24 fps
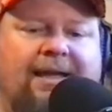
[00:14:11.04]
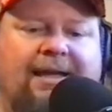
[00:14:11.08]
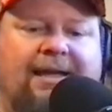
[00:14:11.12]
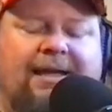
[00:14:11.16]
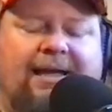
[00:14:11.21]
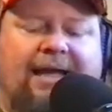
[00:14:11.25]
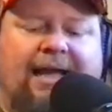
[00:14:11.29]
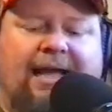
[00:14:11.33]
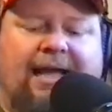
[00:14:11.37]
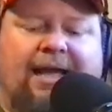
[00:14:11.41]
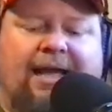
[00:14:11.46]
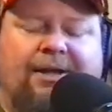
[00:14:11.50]

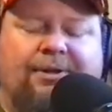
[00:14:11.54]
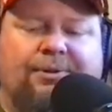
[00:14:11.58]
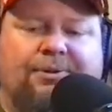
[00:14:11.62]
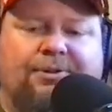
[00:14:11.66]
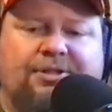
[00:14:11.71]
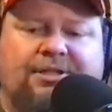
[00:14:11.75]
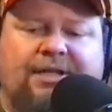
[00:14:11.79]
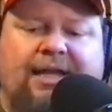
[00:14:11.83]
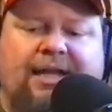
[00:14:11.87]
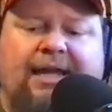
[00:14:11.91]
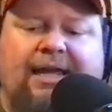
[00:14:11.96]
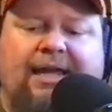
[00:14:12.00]
I
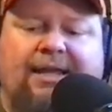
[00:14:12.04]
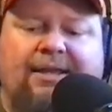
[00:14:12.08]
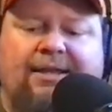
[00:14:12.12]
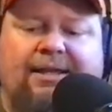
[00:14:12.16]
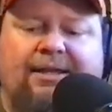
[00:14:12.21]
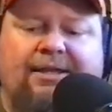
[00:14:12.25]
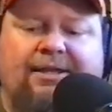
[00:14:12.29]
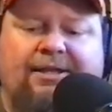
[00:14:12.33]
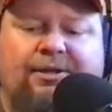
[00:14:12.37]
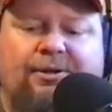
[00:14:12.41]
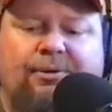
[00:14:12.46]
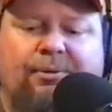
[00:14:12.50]
understand
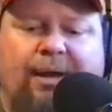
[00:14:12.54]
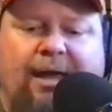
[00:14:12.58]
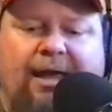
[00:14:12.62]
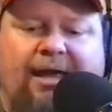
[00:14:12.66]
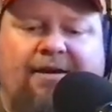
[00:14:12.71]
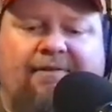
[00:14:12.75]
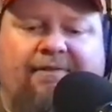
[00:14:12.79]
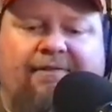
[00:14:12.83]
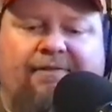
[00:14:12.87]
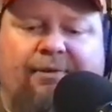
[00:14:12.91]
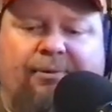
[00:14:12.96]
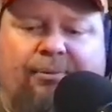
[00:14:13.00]
that you
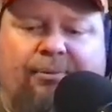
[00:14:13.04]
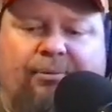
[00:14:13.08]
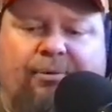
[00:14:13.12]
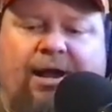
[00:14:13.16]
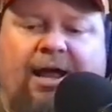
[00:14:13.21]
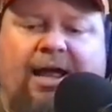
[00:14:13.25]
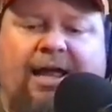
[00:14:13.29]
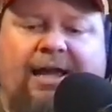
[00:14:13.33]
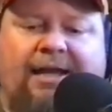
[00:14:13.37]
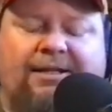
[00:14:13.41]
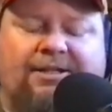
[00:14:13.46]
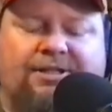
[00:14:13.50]
have the
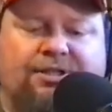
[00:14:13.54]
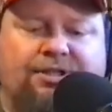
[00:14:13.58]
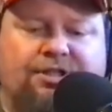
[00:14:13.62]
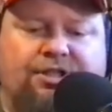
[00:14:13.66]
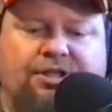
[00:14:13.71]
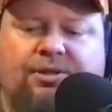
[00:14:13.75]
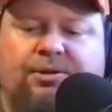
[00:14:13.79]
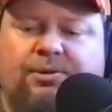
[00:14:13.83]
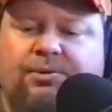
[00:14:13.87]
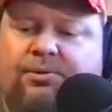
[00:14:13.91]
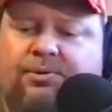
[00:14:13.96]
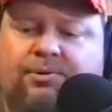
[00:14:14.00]
right to
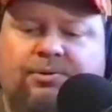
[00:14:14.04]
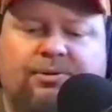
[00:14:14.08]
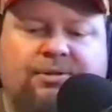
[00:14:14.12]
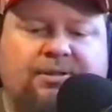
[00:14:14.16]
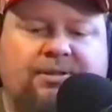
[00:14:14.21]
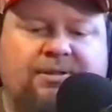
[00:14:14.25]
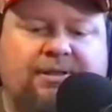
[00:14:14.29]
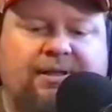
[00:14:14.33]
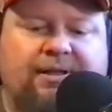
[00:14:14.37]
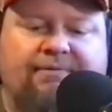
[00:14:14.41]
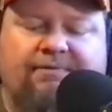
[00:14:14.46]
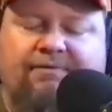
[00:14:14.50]

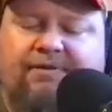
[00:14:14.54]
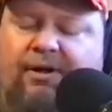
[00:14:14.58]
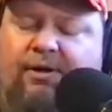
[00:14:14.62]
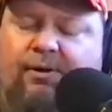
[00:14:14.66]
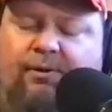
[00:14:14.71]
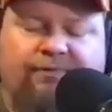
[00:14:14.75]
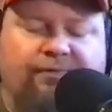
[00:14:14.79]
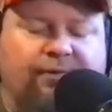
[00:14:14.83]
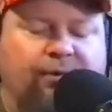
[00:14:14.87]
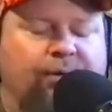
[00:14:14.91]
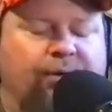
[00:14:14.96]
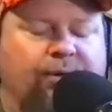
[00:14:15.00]
choose and
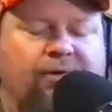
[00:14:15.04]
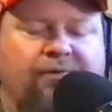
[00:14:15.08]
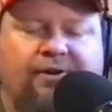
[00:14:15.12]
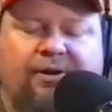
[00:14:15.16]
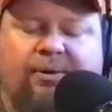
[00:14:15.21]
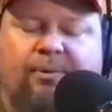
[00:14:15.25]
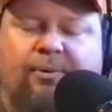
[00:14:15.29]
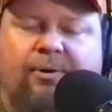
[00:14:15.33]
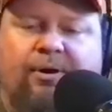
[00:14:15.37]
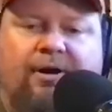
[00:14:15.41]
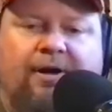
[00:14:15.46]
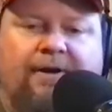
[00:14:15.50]
vote for whoever
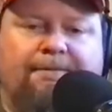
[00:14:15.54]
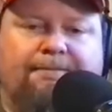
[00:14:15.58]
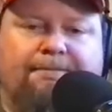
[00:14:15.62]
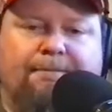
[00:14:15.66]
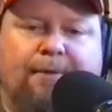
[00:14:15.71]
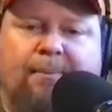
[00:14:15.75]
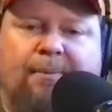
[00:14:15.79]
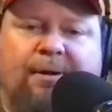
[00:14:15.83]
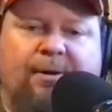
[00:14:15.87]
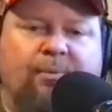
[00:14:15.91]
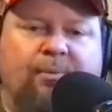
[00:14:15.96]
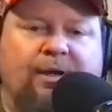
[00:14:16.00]
you want.
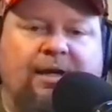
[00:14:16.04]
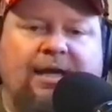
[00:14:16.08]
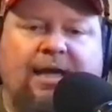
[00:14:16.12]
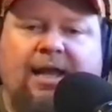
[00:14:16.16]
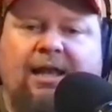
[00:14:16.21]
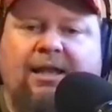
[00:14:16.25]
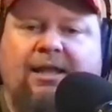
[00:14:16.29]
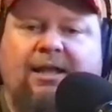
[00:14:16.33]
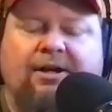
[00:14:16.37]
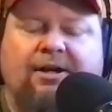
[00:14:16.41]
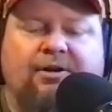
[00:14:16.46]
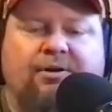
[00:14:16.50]
I mean, we
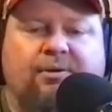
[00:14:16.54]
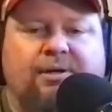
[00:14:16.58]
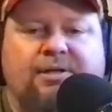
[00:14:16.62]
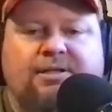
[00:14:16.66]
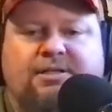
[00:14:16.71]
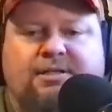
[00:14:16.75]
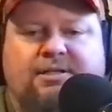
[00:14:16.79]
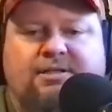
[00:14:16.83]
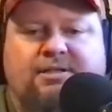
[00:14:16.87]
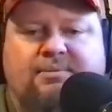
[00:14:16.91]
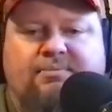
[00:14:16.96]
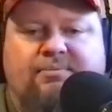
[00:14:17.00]
got a lot of
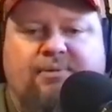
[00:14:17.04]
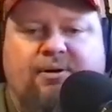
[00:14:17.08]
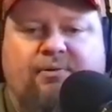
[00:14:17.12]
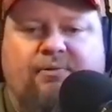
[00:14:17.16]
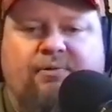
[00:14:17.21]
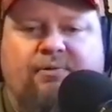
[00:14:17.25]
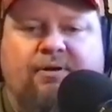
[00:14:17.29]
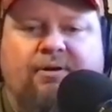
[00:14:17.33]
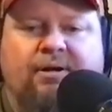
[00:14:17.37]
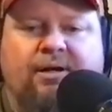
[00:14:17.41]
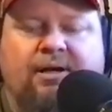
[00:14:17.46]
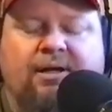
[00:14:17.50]
criticism
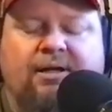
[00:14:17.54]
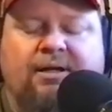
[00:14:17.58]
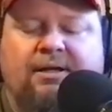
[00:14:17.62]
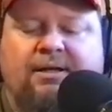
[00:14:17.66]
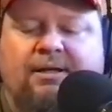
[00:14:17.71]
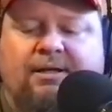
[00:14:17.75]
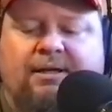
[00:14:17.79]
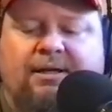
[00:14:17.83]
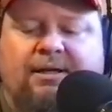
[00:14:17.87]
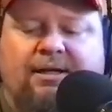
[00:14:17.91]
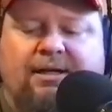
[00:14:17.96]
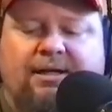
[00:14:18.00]
over
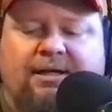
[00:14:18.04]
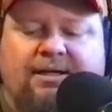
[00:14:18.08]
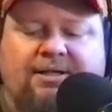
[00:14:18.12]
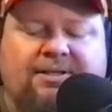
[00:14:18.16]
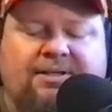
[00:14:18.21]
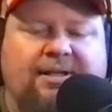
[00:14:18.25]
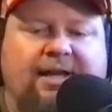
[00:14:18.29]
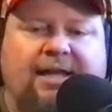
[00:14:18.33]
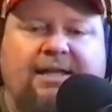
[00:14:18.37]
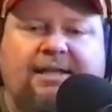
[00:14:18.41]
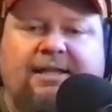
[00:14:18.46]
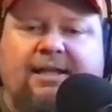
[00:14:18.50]

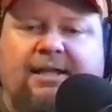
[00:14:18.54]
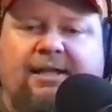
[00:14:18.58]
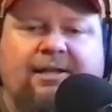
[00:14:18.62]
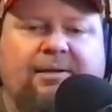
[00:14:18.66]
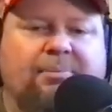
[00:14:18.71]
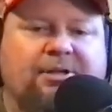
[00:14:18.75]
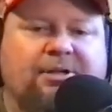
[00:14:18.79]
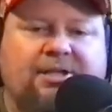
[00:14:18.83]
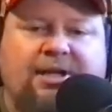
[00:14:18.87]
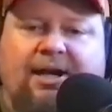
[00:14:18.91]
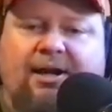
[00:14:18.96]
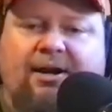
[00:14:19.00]
saying that
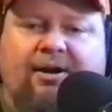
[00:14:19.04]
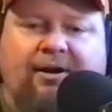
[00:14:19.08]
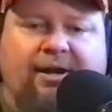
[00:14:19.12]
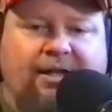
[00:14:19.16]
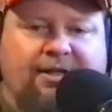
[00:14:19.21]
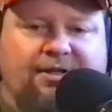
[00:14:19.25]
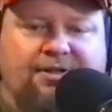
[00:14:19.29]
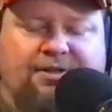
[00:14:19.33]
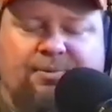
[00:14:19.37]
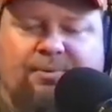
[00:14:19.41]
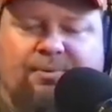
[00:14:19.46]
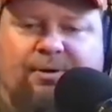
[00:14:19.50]

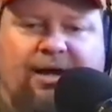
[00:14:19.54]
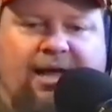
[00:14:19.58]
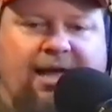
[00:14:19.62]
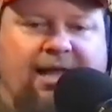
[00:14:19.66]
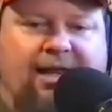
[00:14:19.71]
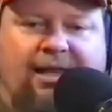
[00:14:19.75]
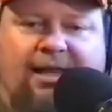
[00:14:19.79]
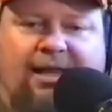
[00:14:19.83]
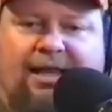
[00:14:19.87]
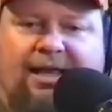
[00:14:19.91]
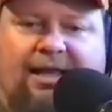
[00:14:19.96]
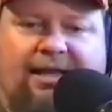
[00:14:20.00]
libertarians were out
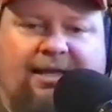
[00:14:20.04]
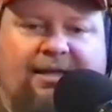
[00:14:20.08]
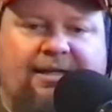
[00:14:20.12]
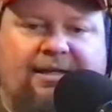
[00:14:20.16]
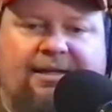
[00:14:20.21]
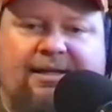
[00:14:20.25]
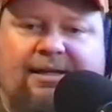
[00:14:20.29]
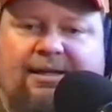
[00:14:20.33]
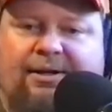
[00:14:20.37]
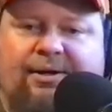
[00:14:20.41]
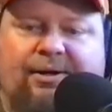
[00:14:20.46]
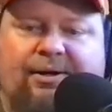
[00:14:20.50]
of line.
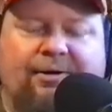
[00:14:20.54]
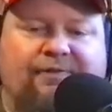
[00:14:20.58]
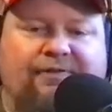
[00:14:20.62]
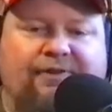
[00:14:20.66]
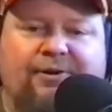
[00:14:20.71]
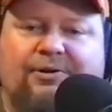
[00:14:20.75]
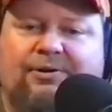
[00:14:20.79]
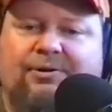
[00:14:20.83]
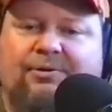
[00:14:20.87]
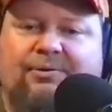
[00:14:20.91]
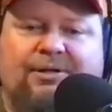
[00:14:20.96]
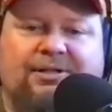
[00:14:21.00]
If
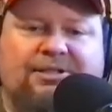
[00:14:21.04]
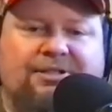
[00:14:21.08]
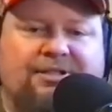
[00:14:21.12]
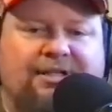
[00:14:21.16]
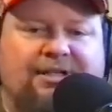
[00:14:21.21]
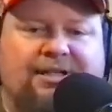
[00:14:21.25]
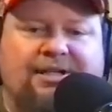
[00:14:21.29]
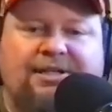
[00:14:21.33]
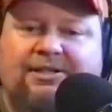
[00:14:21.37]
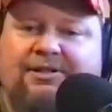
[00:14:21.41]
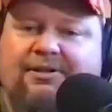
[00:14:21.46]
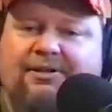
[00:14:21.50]
you're a
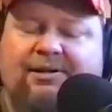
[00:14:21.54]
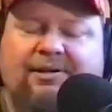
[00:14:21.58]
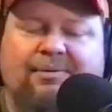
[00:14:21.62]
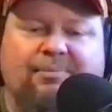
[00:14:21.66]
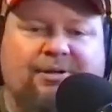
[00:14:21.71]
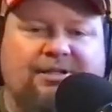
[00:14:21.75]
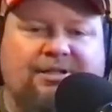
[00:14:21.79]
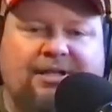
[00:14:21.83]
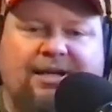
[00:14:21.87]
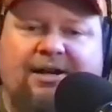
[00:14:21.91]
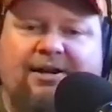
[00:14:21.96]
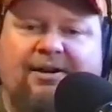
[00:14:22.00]
Christian and you're
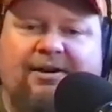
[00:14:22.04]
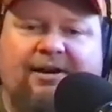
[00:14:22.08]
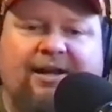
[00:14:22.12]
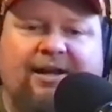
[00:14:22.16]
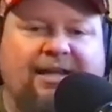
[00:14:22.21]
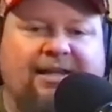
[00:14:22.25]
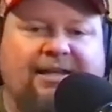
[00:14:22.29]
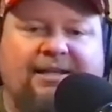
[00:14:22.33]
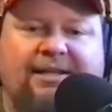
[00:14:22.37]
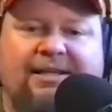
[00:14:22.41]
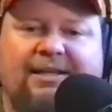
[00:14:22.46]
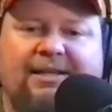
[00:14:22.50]

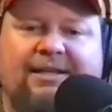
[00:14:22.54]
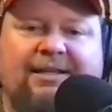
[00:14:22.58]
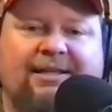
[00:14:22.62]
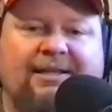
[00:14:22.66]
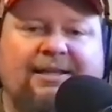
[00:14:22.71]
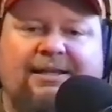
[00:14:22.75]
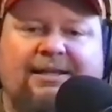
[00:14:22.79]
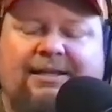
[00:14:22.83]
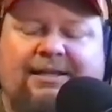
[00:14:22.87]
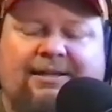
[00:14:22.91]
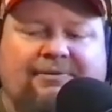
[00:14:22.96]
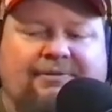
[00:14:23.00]
libertarian,
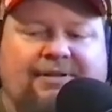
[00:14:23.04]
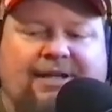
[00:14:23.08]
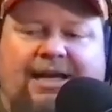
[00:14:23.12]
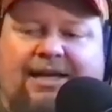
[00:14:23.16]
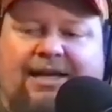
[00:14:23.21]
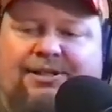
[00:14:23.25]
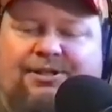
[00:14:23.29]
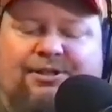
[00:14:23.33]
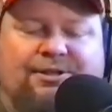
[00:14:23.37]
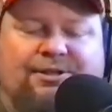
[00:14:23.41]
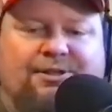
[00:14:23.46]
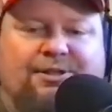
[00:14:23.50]
you've
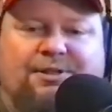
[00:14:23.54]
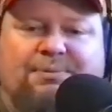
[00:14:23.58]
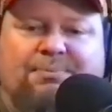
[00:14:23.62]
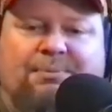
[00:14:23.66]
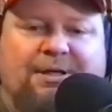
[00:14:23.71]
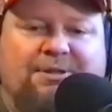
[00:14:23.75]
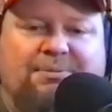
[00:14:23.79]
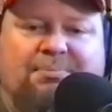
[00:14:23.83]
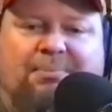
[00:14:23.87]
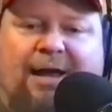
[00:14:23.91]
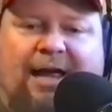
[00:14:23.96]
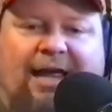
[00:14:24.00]
got just as
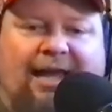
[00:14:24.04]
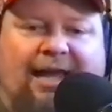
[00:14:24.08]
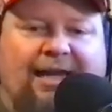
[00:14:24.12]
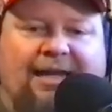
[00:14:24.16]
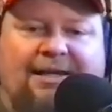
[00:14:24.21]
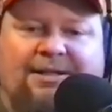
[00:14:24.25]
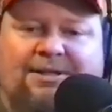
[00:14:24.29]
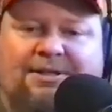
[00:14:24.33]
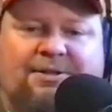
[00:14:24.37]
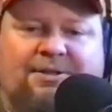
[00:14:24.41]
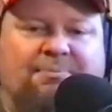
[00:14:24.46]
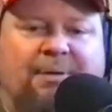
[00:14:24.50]
much
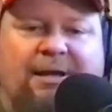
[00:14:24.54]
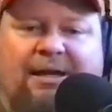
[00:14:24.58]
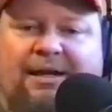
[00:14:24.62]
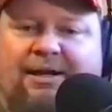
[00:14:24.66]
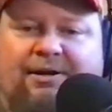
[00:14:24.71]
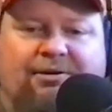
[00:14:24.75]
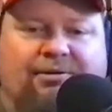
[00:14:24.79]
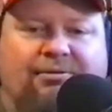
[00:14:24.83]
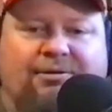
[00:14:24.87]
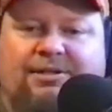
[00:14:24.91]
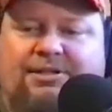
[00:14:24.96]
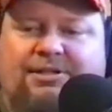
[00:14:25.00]
baggage as being
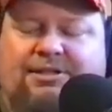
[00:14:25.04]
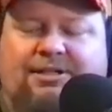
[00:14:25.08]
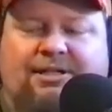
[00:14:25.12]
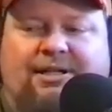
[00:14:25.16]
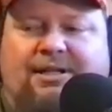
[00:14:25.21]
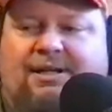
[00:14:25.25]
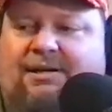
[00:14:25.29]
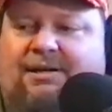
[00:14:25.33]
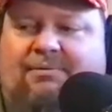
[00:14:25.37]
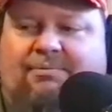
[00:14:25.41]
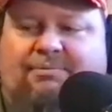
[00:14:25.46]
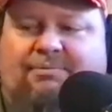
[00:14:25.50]
a Christian
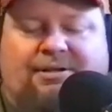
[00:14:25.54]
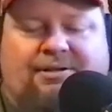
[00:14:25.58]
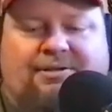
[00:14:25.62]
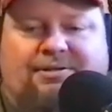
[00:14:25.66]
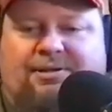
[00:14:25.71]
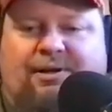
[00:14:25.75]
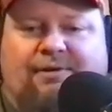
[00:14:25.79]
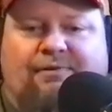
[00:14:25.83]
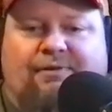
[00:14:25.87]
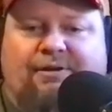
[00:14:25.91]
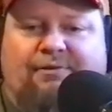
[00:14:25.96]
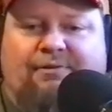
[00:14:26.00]
and a
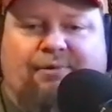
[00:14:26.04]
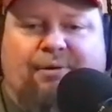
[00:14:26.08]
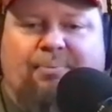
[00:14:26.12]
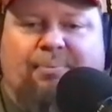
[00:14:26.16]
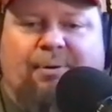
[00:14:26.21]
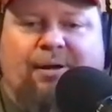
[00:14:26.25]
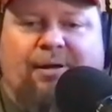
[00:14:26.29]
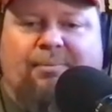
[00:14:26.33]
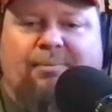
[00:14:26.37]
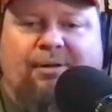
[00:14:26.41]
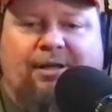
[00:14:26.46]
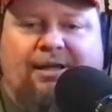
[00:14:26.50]
conservative
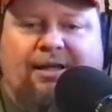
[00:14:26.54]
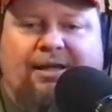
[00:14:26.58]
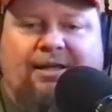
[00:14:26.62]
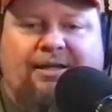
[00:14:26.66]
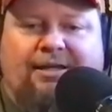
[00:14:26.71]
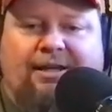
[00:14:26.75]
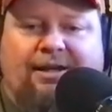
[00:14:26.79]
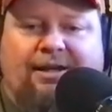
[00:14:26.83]
Republican,